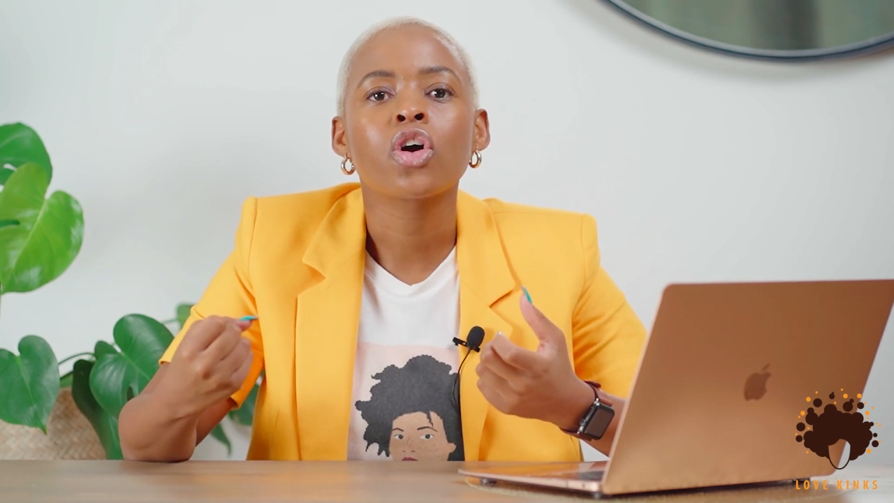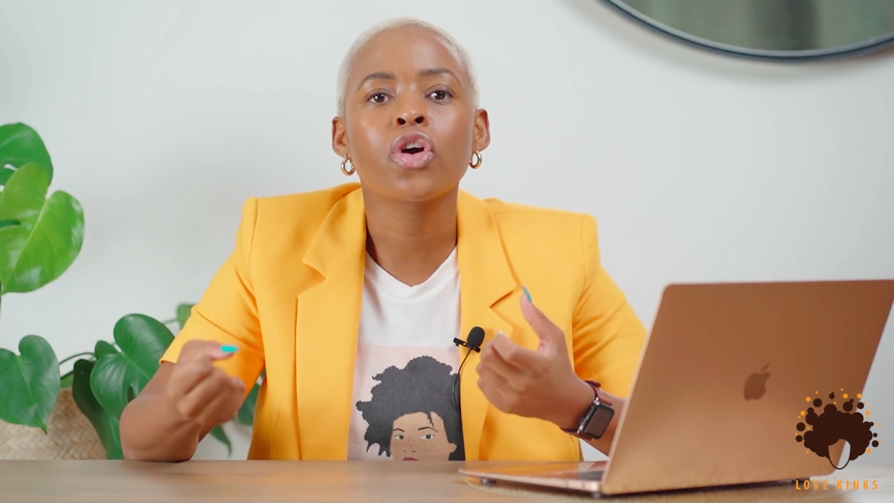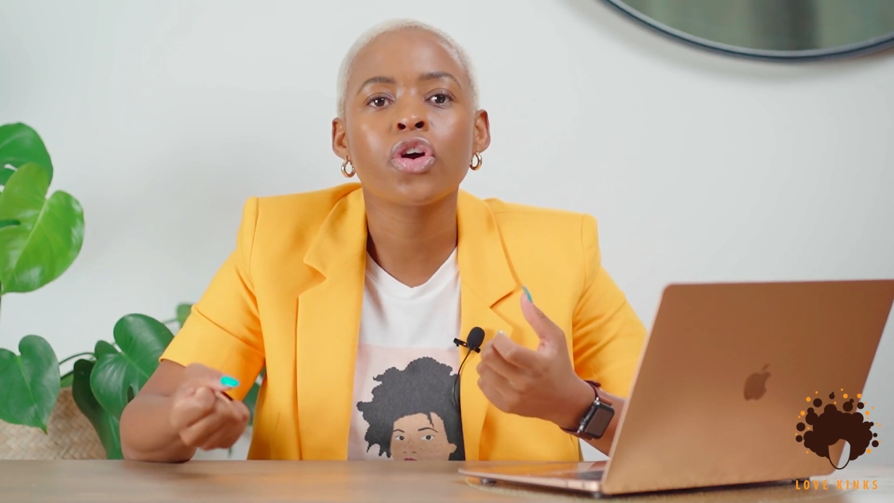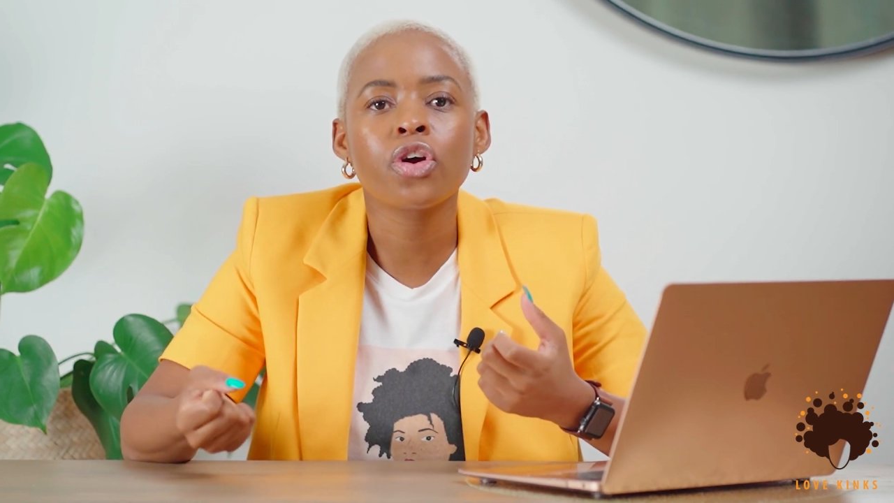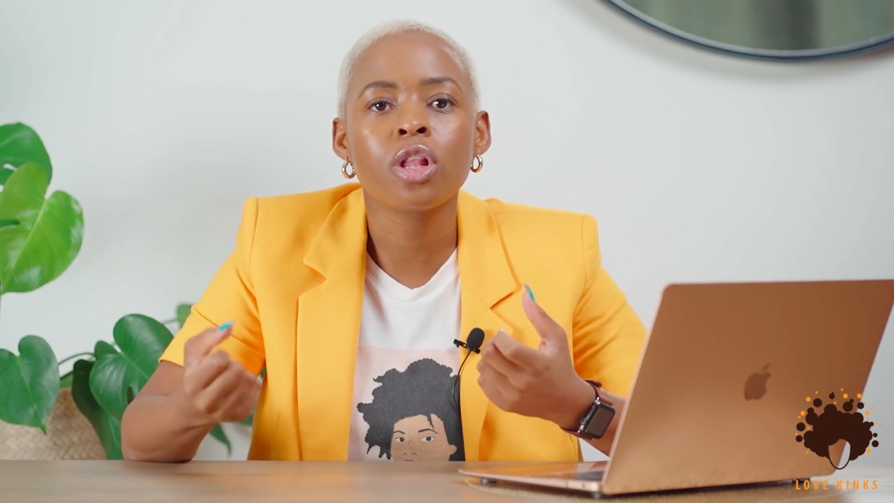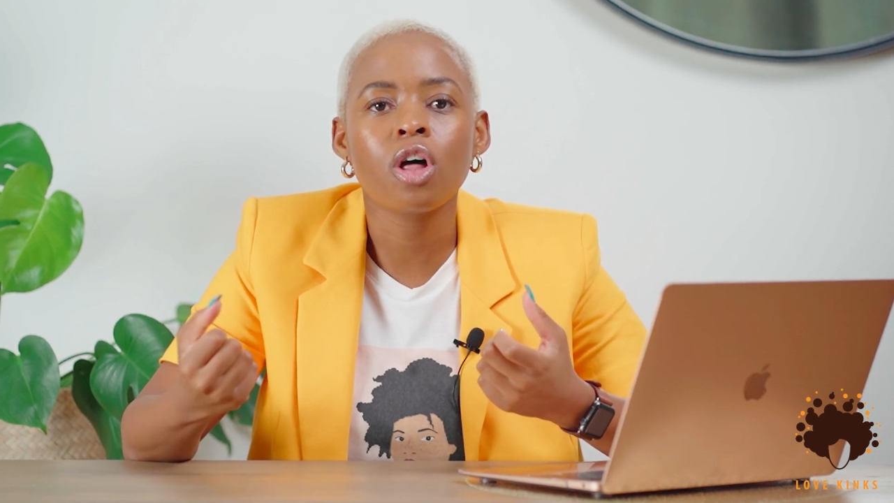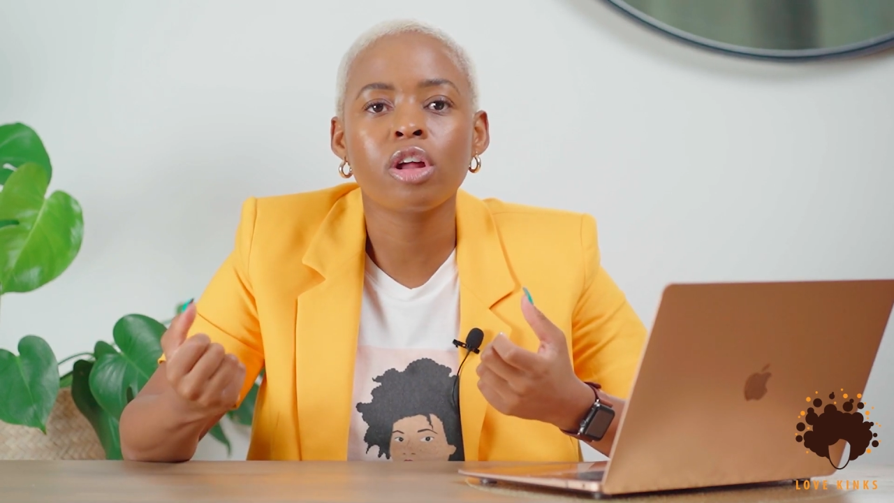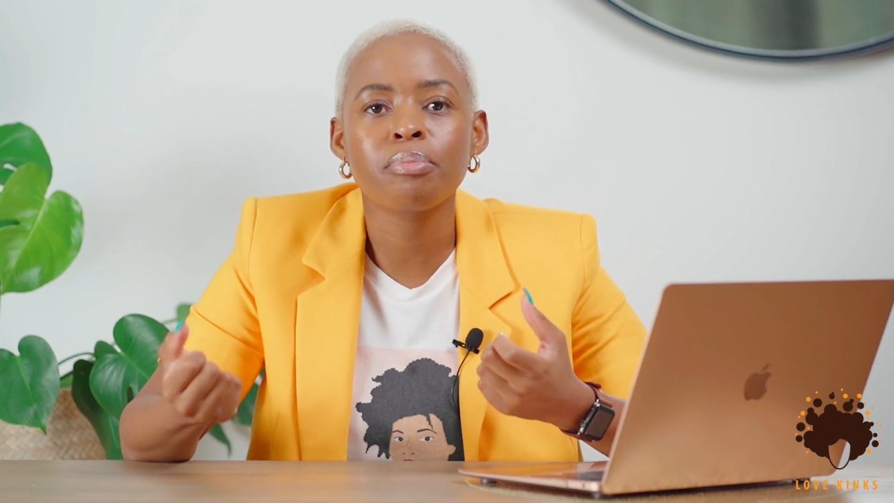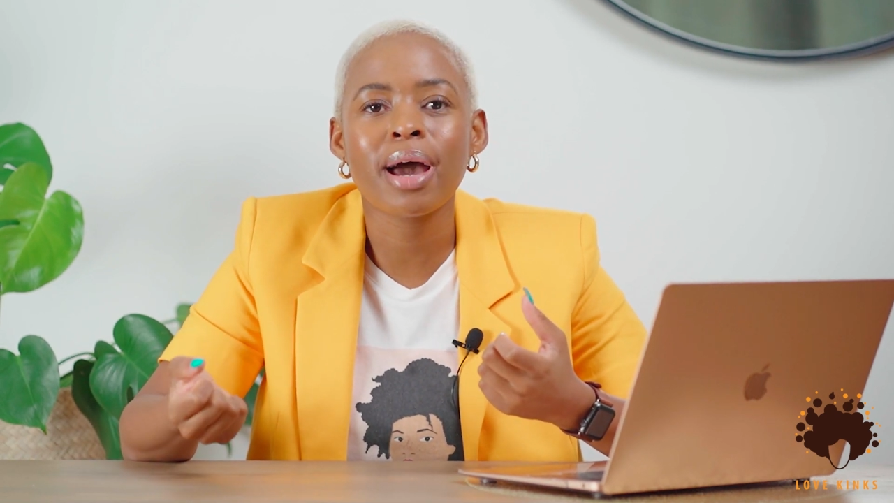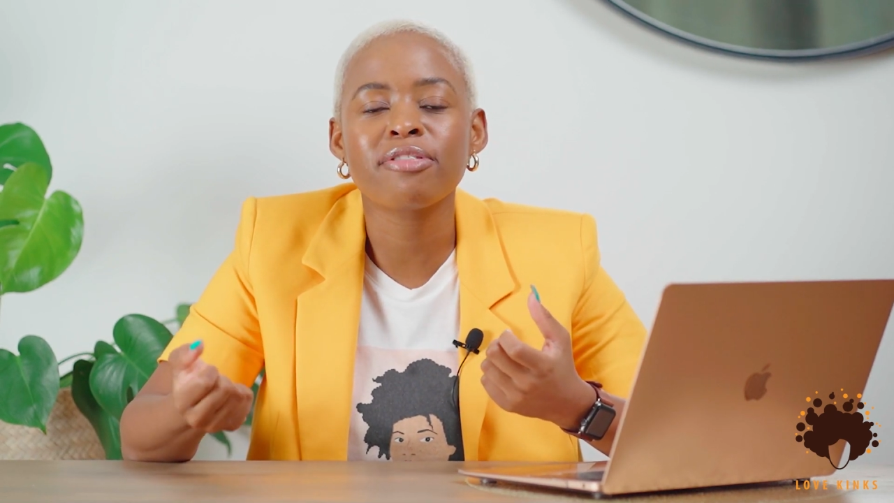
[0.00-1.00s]
curl
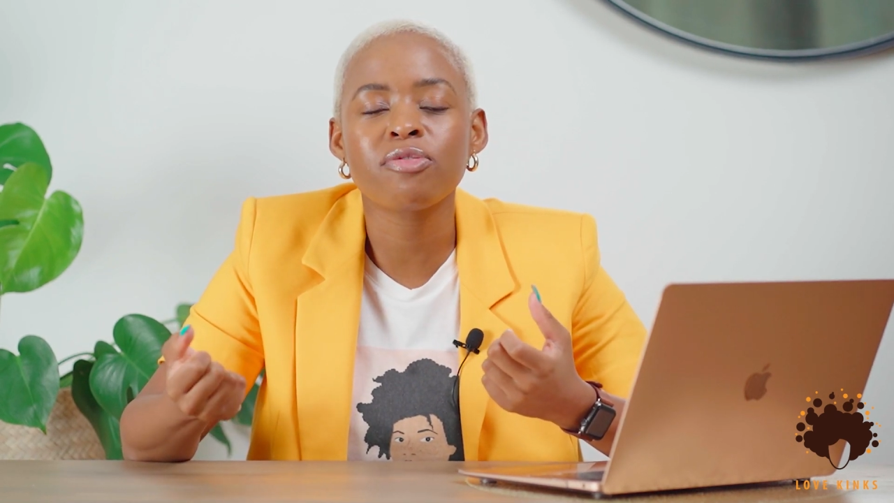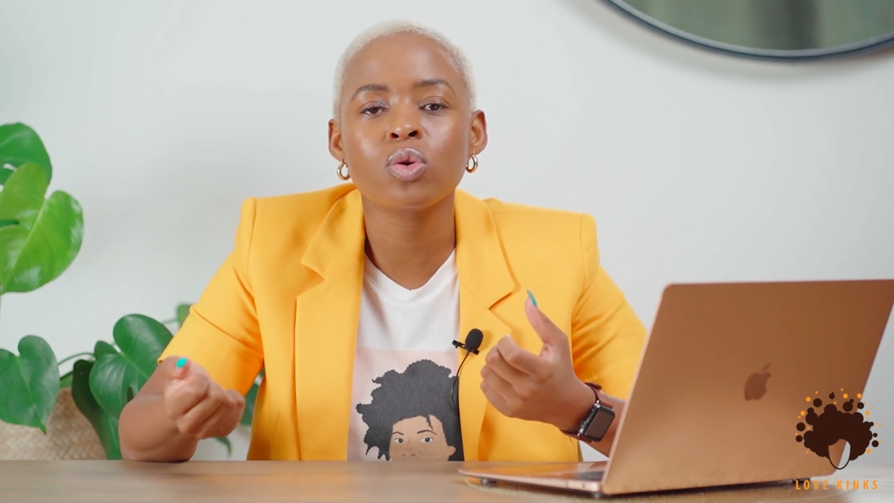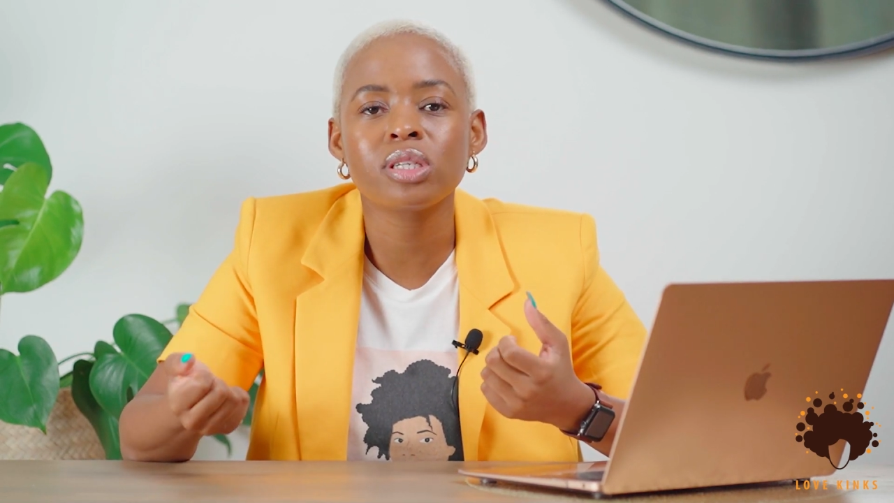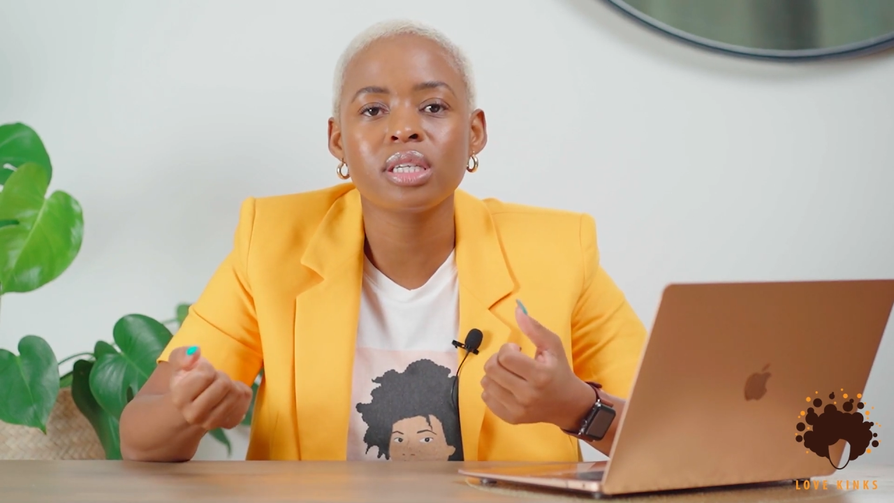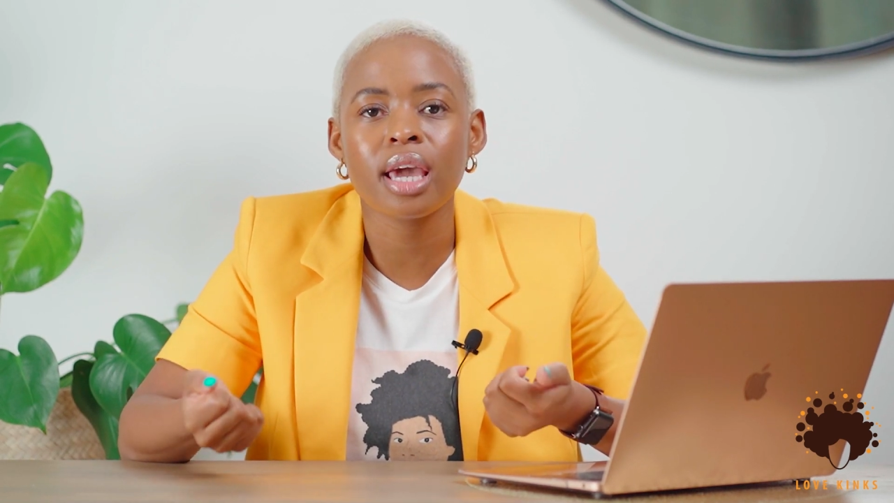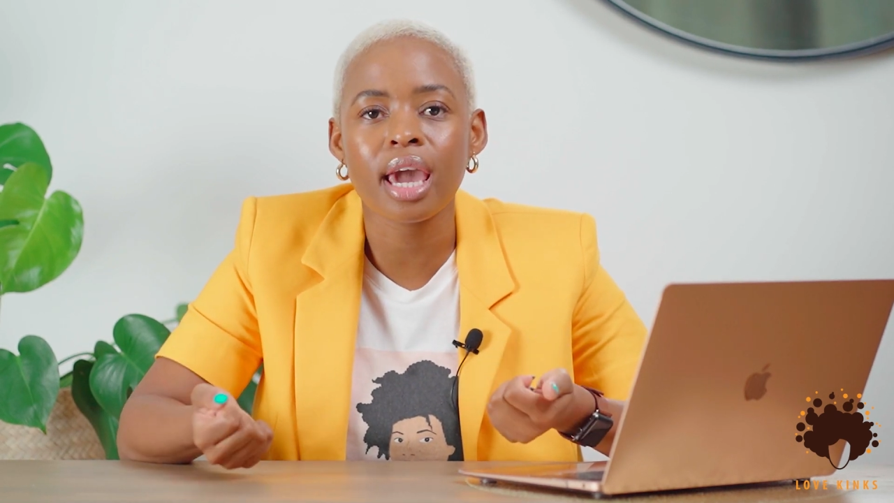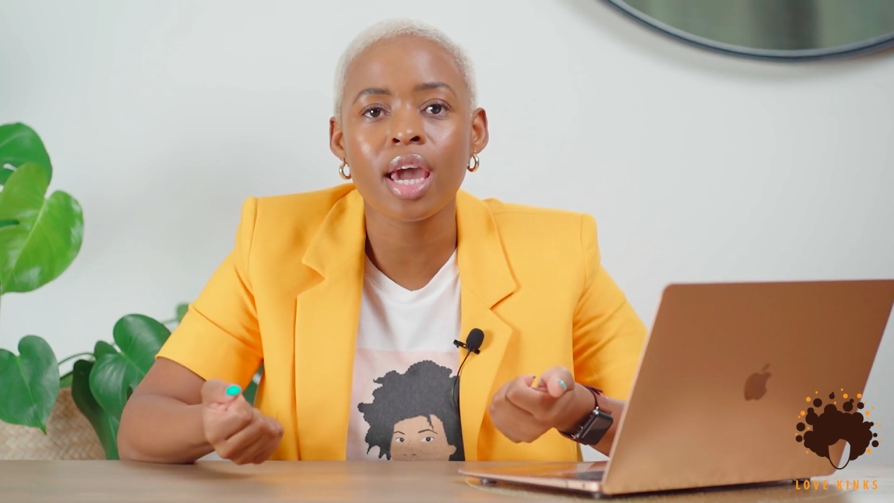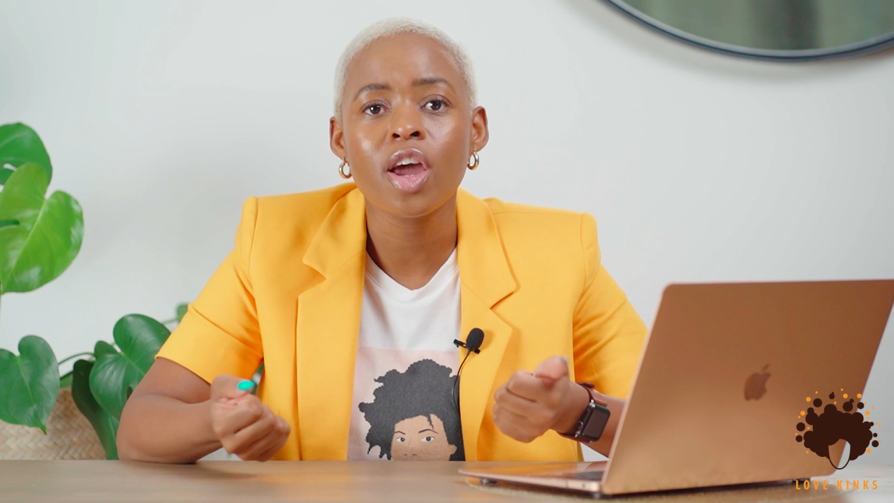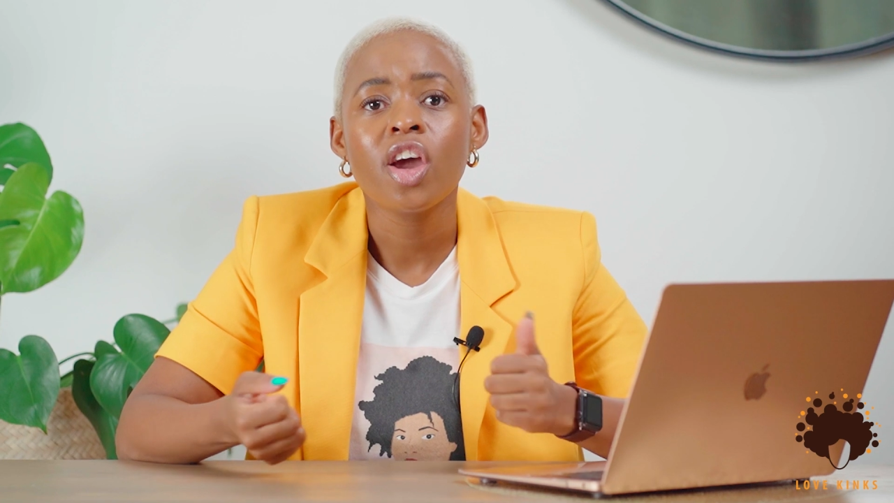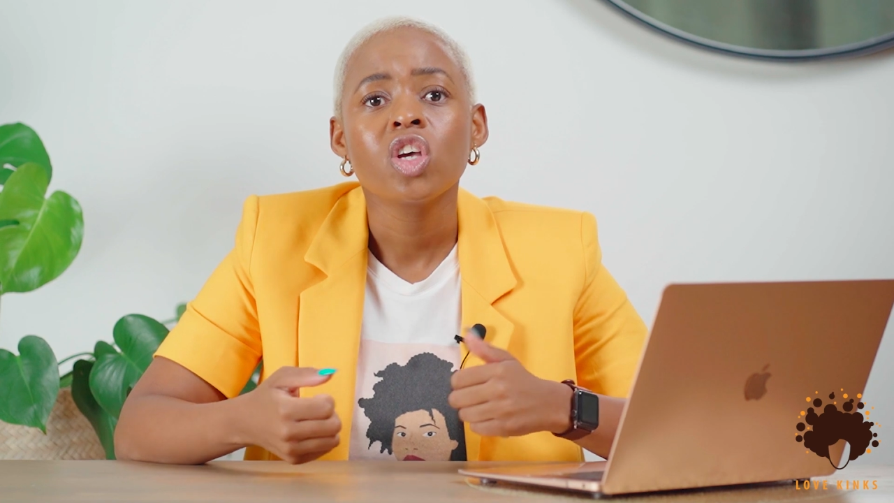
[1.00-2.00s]
on my 4C hair.